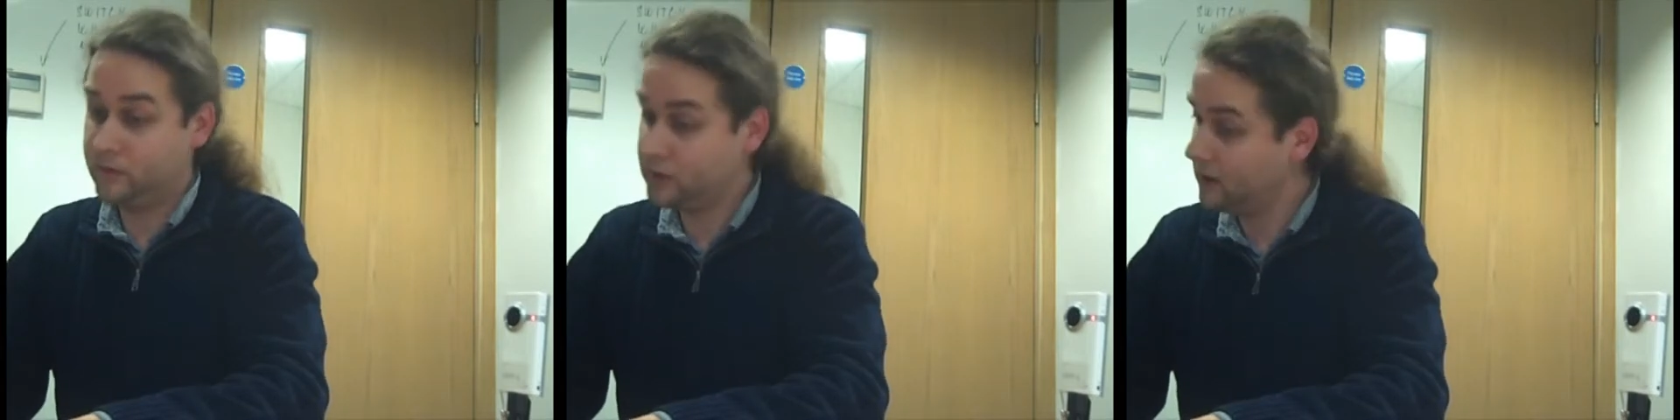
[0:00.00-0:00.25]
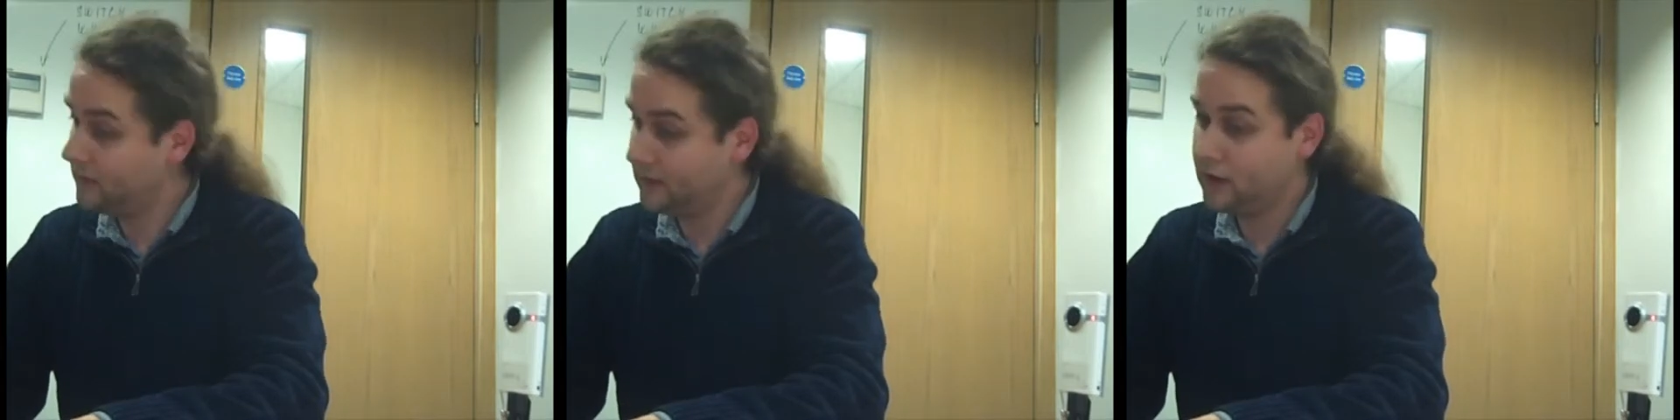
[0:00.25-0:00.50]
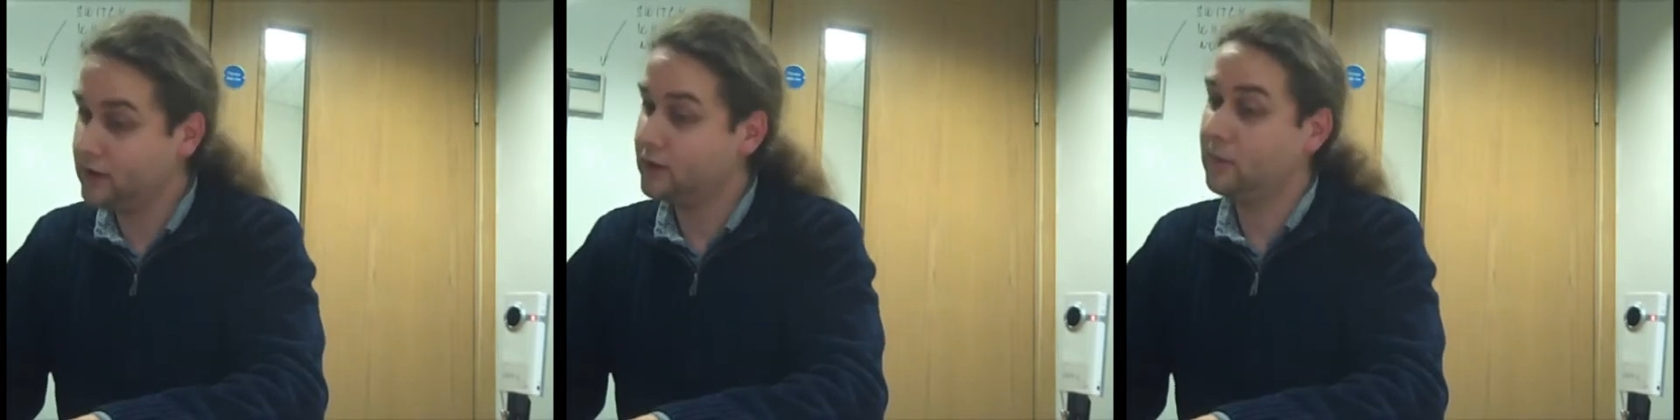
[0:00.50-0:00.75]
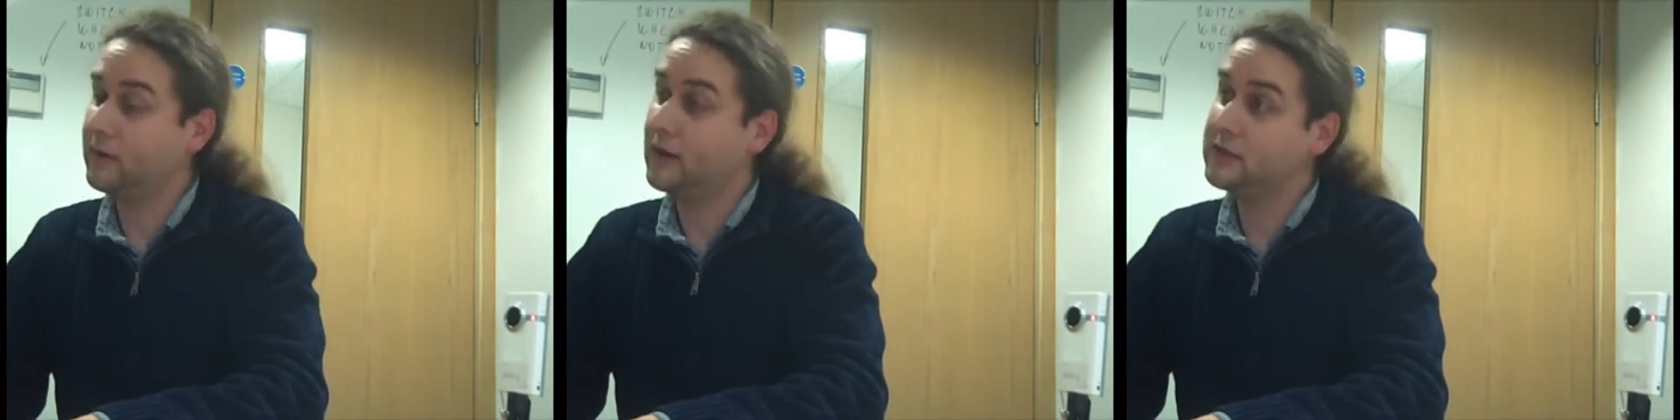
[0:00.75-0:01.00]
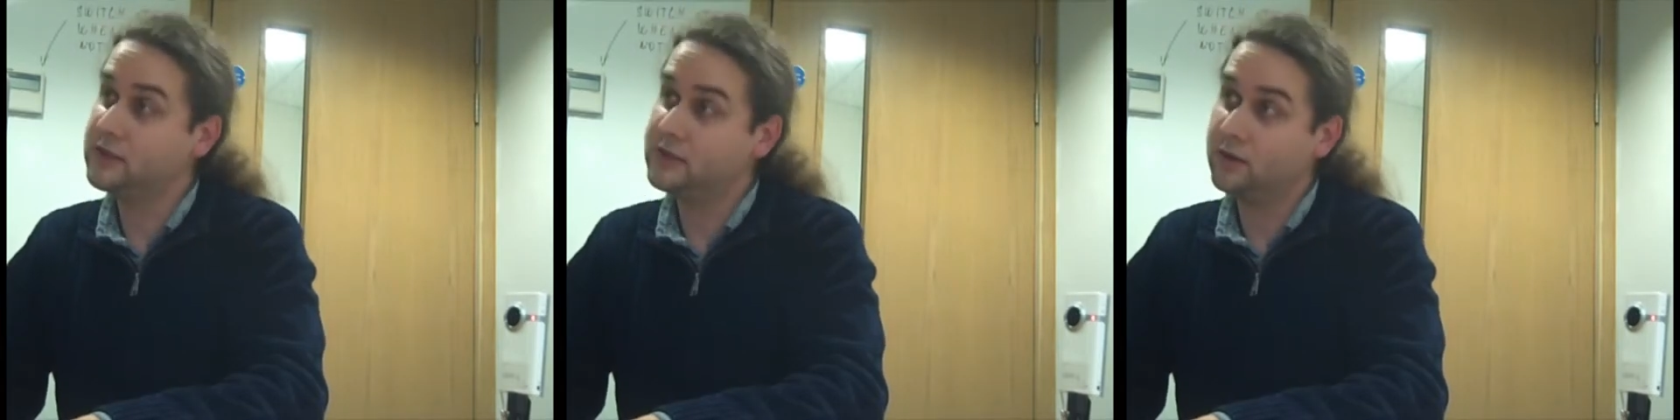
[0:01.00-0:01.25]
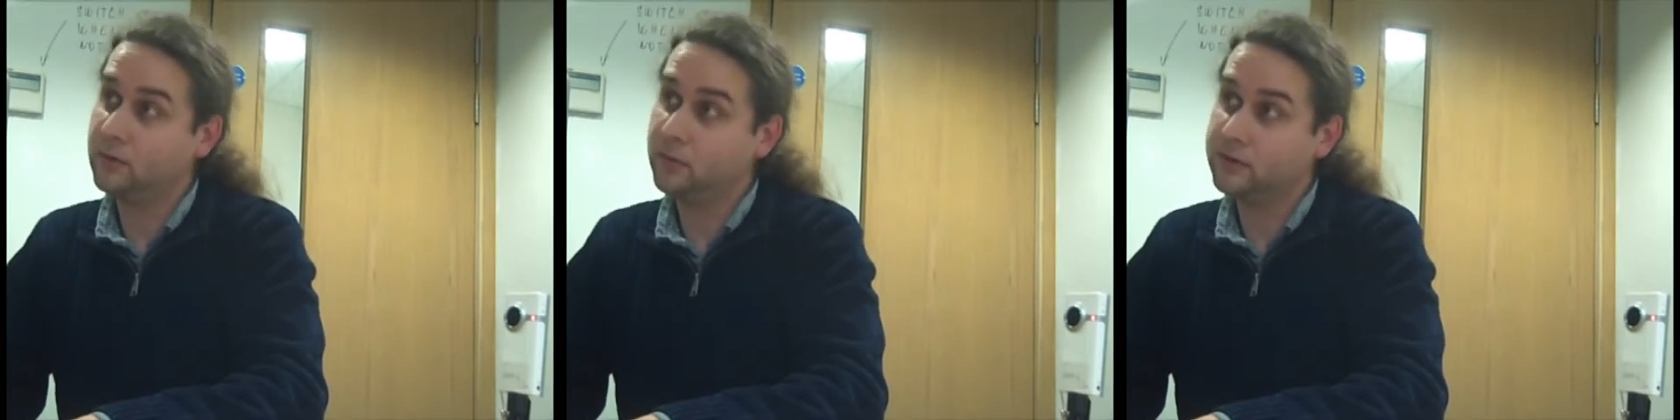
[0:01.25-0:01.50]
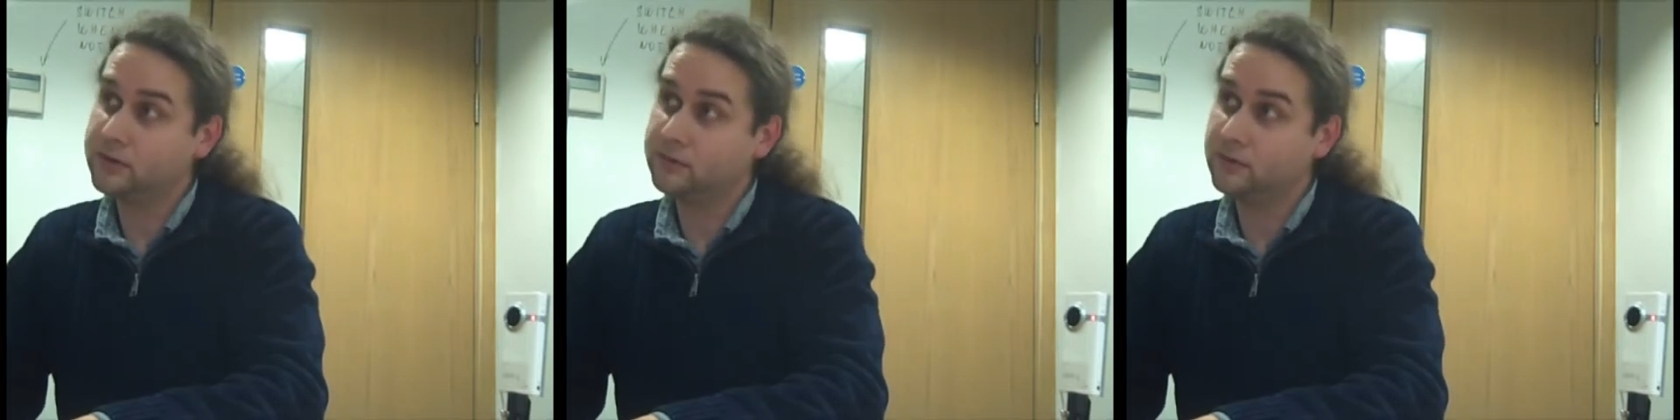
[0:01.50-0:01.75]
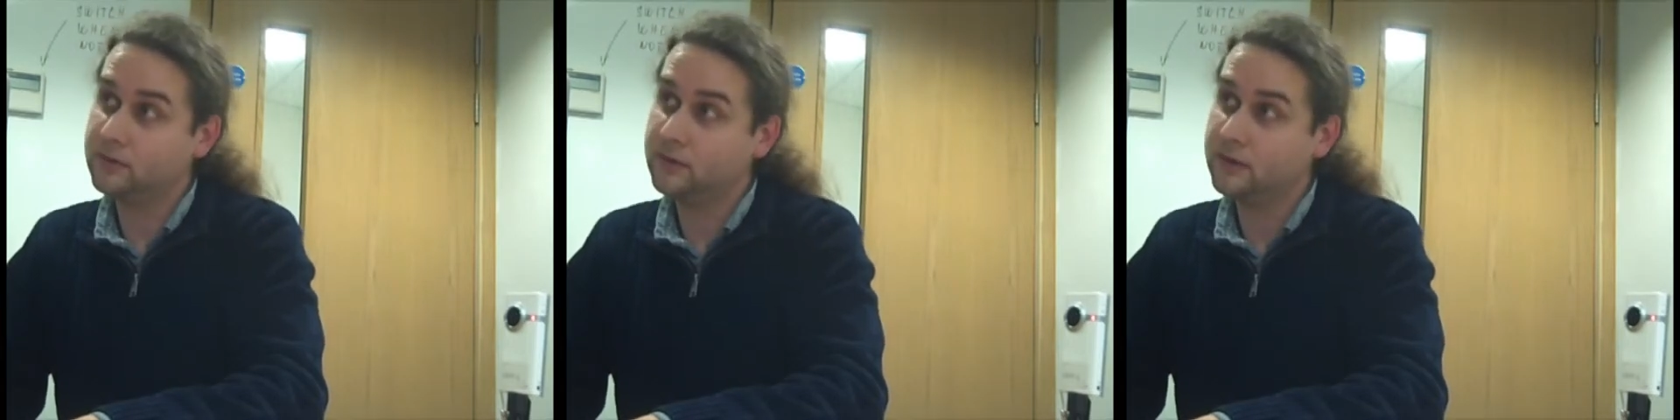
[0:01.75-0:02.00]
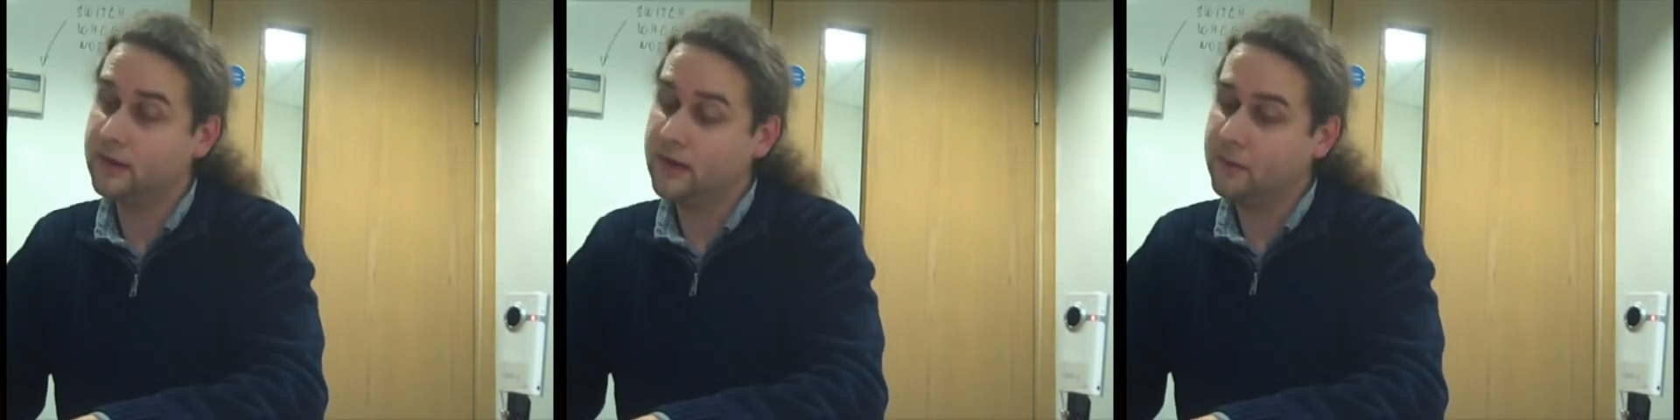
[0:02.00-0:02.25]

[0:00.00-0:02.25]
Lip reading: We've shown that the other combinations are not possible.